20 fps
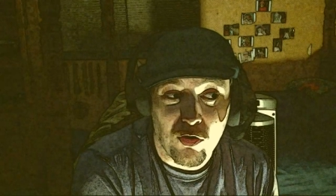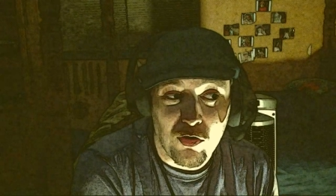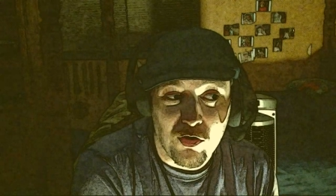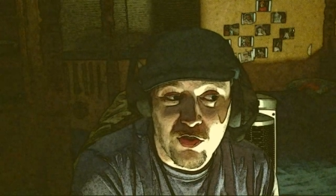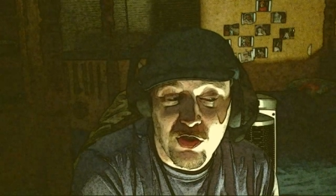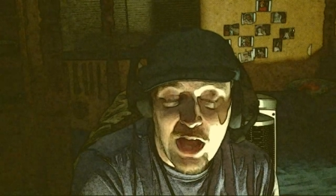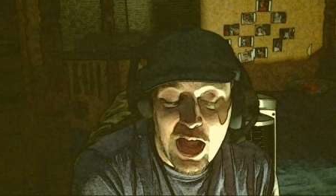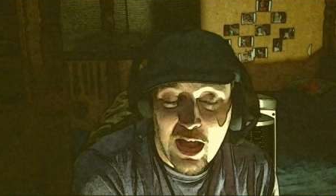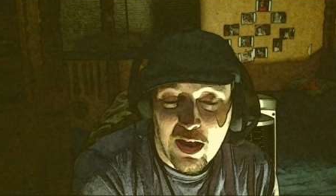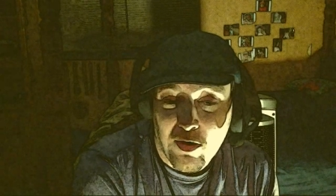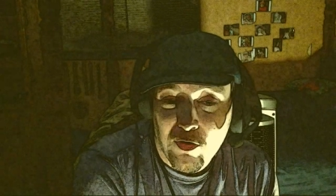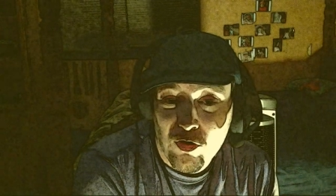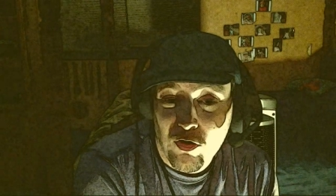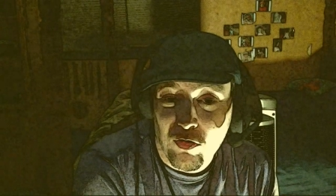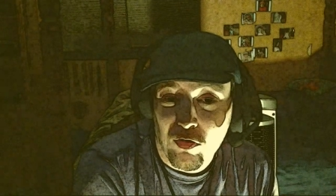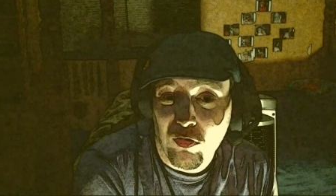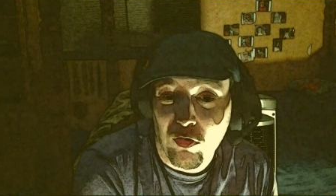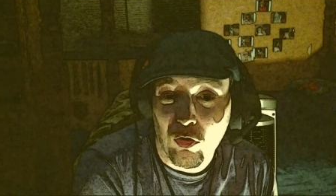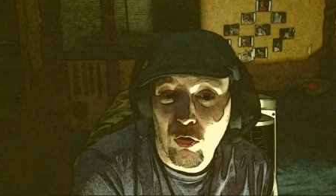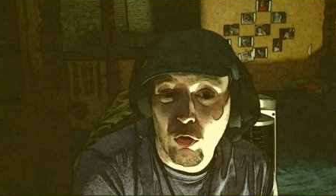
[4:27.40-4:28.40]
Jack
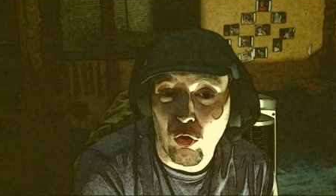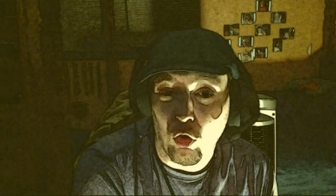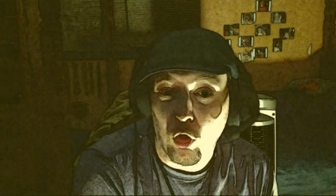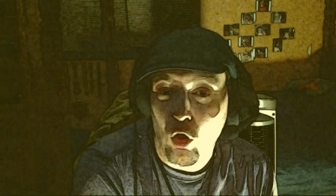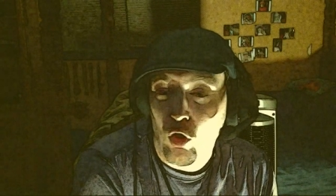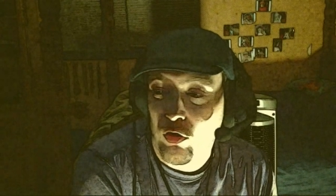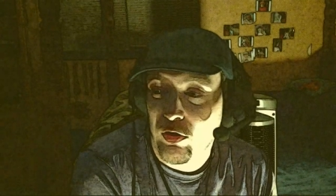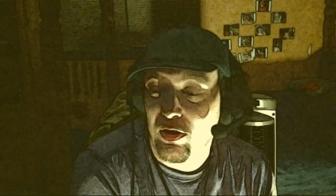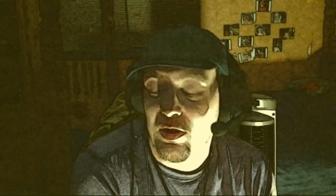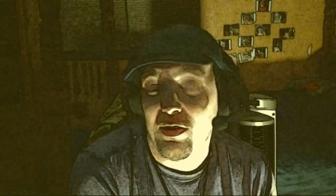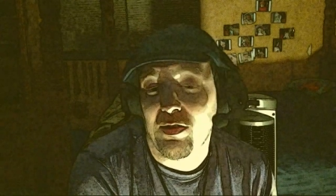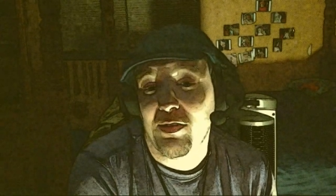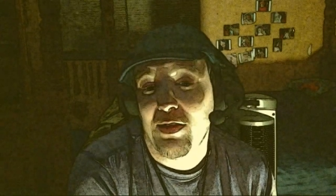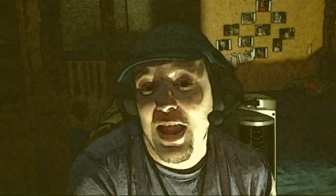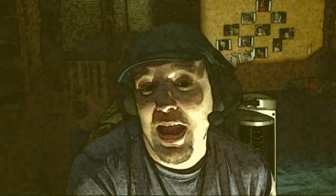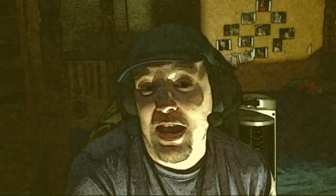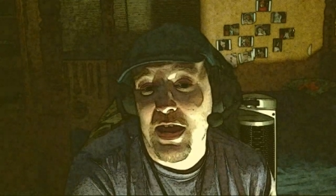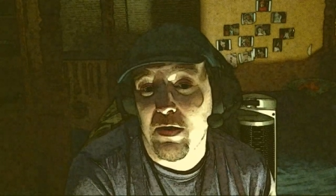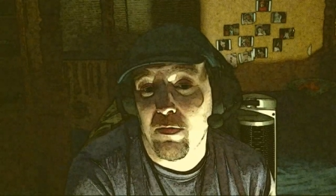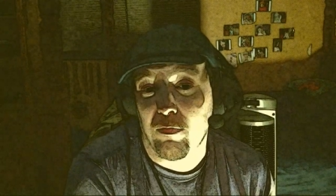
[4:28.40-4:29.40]
just looks
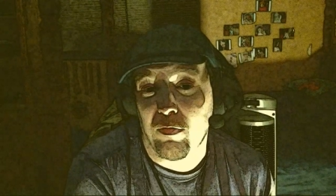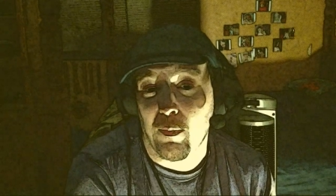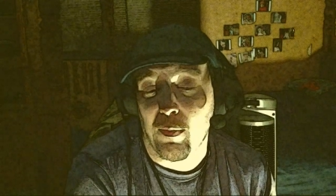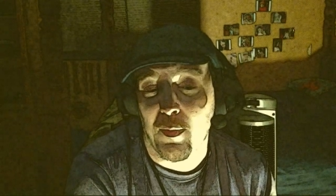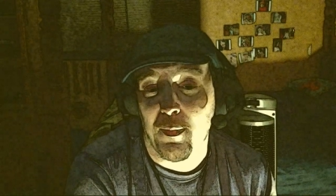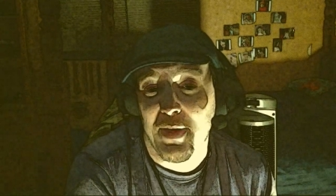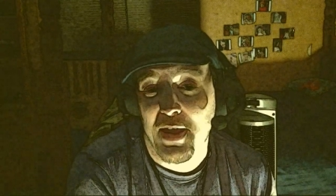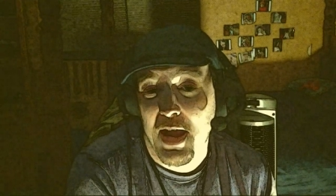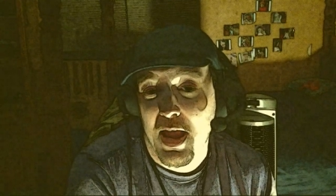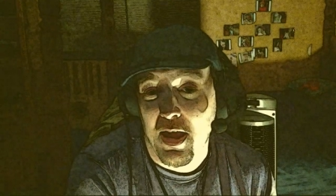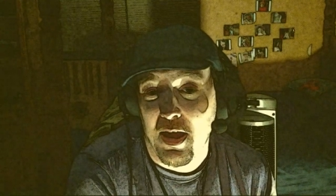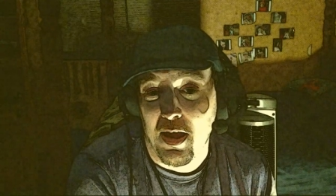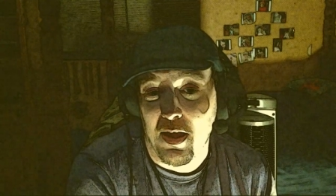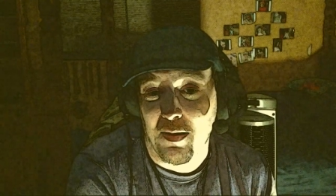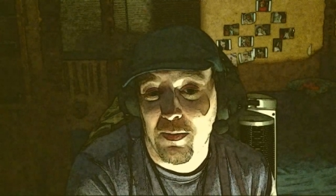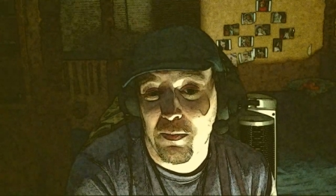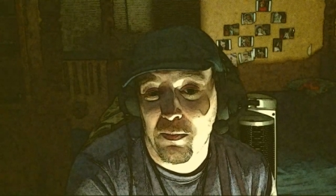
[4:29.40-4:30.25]
insane from the beginning.